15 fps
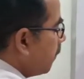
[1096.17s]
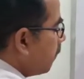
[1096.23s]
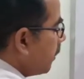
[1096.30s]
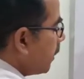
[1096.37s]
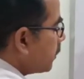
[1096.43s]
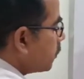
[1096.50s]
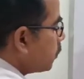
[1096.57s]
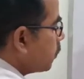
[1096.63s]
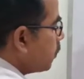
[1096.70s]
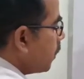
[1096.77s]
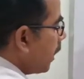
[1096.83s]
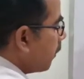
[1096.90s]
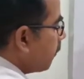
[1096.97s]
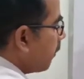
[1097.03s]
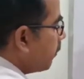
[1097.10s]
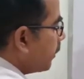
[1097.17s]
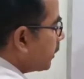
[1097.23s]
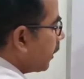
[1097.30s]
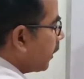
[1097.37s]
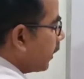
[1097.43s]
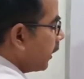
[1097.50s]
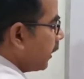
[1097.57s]
plus 2 alpha
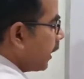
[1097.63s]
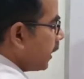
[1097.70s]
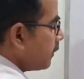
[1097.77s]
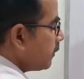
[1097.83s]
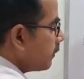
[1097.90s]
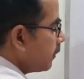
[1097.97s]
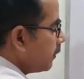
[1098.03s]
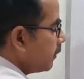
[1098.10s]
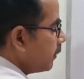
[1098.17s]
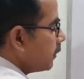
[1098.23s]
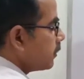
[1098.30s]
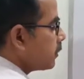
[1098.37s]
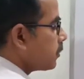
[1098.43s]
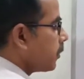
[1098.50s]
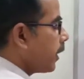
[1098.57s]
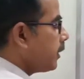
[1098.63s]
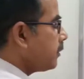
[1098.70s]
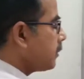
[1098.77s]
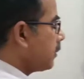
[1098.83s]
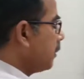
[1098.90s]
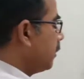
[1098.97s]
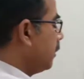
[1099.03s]
beta. Yes students?
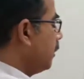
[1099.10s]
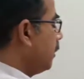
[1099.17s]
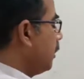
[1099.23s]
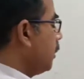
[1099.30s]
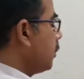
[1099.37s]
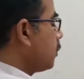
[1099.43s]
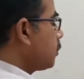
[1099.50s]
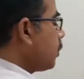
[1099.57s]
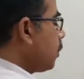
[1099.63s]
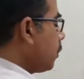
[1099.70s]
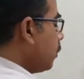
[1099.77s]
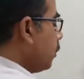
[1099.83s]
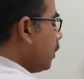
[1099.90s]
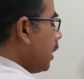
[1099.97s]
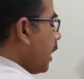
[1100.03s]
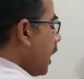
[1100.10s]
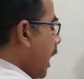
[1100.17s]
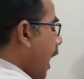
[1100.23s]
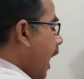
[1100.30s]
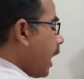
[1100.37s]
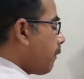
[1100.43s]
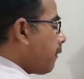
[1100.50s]
So
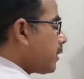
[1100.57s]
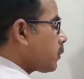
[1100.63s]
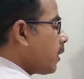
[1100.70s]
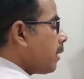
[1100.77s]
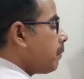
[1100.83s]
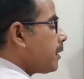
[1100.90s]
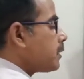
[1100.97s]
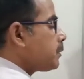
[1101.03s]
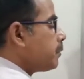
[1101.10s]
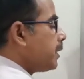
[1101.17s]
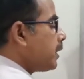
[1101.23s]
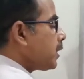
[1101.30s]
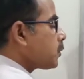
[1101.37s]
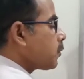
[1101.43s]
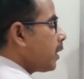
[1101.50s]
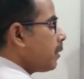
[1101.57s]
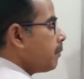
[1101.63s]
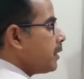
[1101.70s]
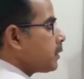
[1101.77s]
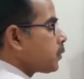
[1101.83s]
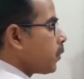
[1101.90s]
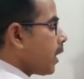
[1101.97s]
alpha square plus beta square
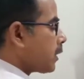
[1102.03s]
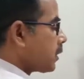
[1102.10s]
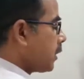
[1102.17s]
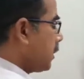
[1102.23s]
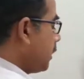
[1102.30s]
means what?